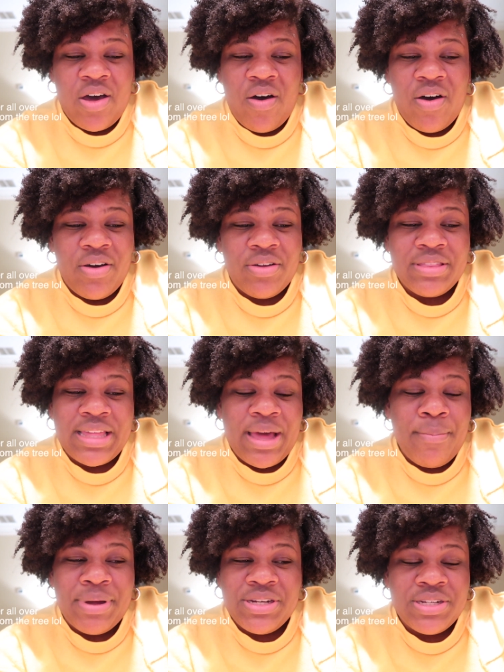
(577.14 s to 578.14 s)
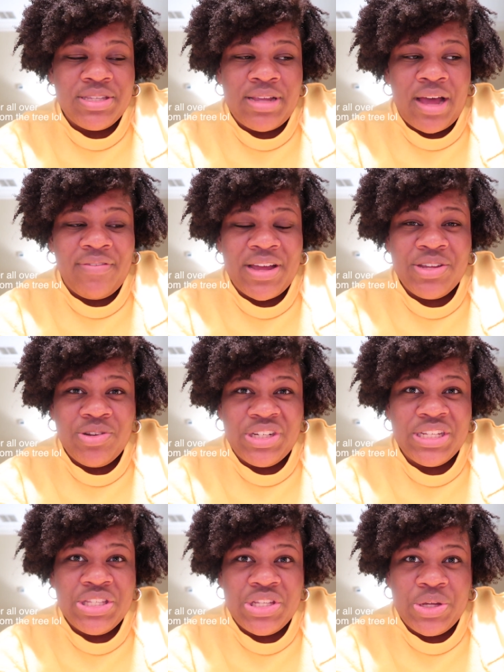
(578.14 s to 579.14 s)
all like a bunch of stuff. I
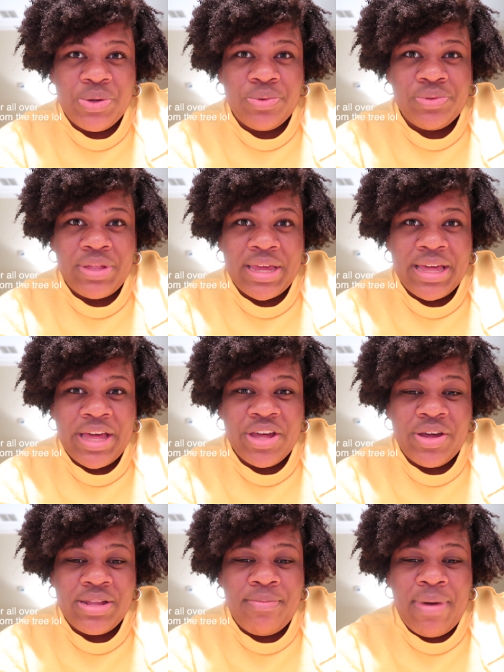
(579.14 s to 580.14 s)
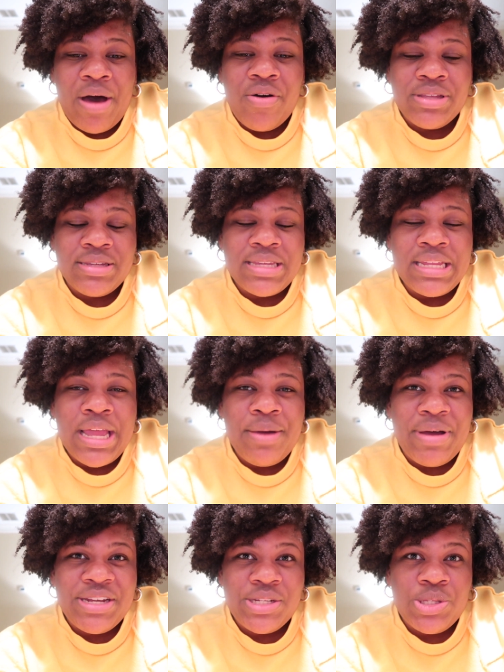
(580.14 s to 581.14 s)
usually do like a good amount on a Sunday,
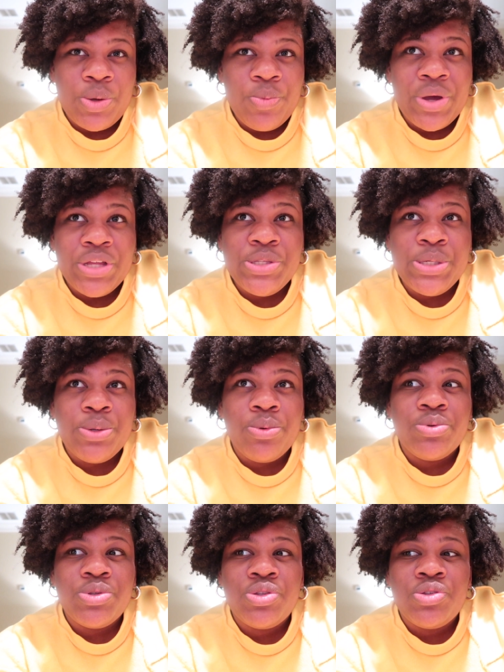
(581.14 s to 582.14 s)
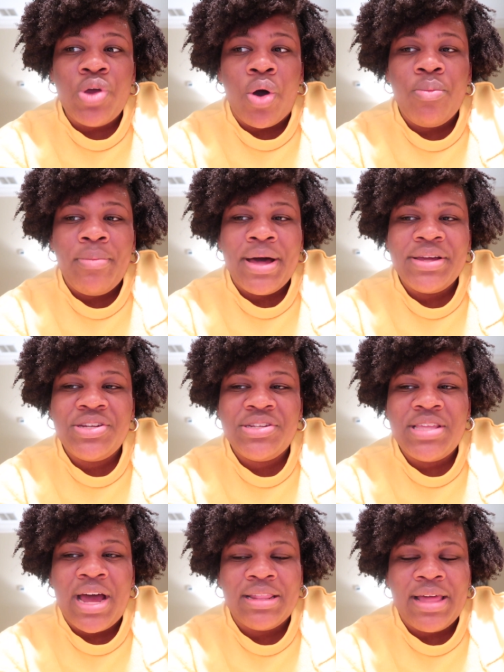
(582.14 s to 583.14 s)
but I just don't want to do so much
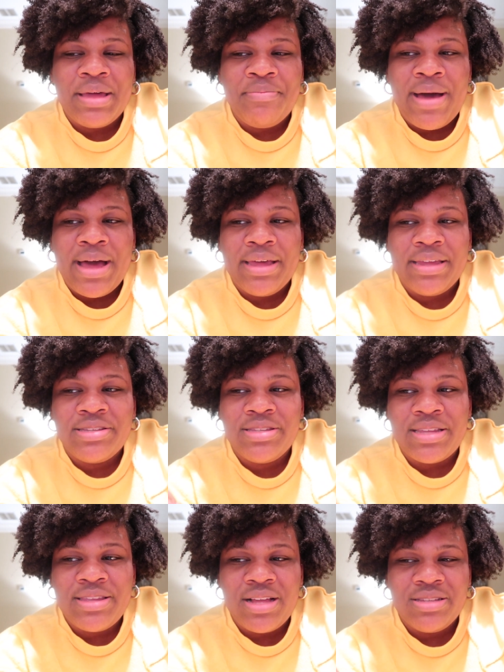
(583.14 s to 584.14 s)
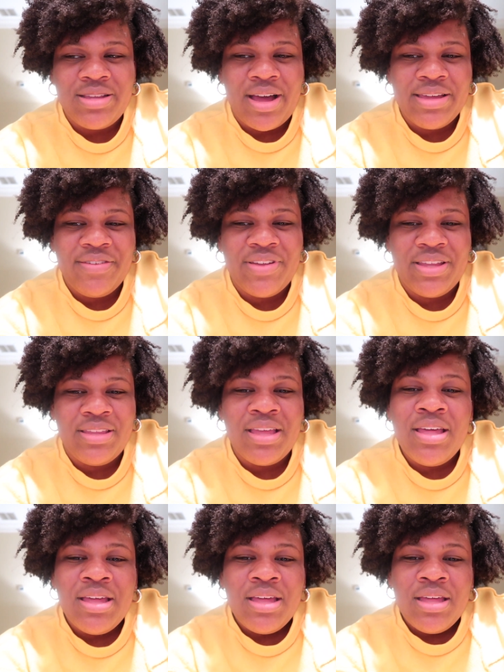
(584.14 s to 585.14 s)
that like my Sunday is not even
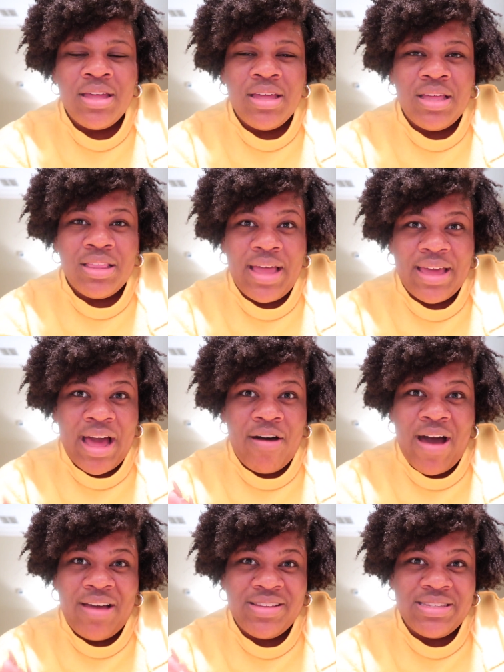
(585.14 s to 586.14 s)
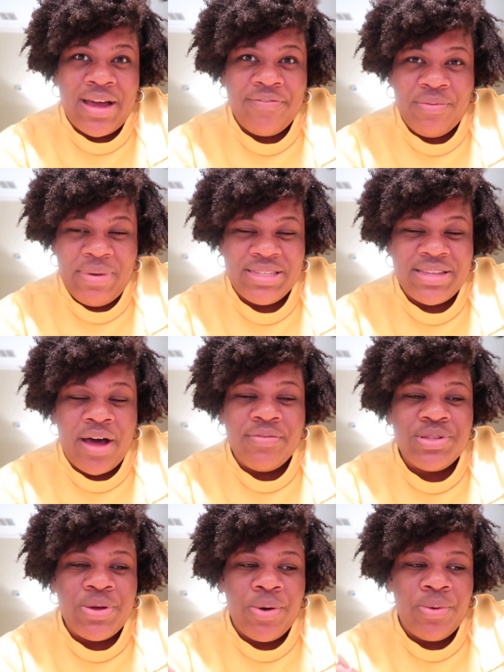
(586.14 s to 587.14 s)
like I don't have any time for myself.
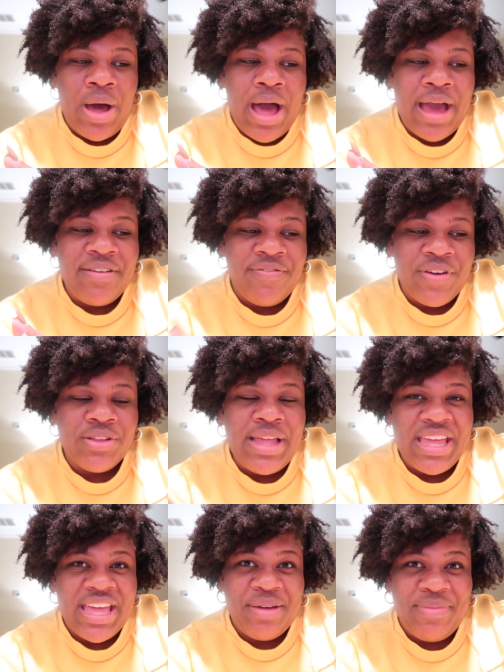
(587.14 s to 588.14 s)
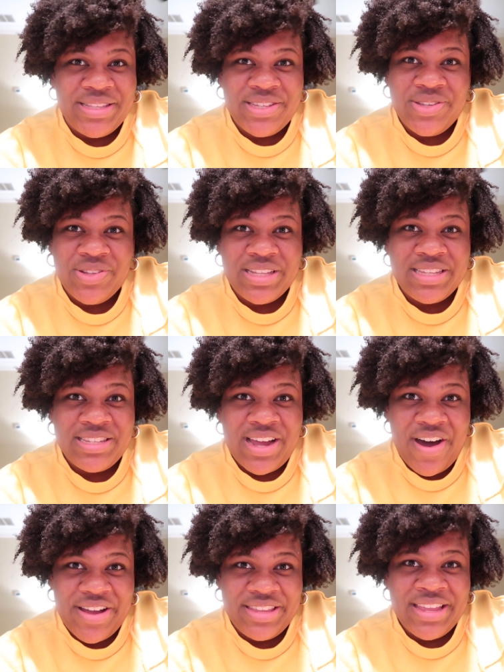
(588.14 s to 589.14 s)
So I feel like getting my to-do list
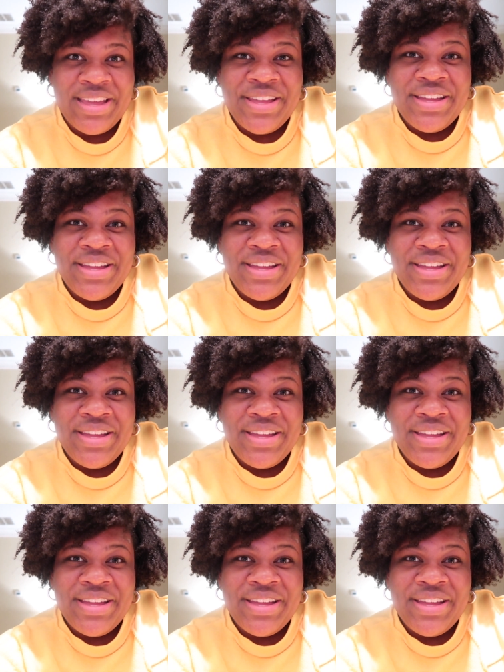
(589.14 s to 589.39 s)
done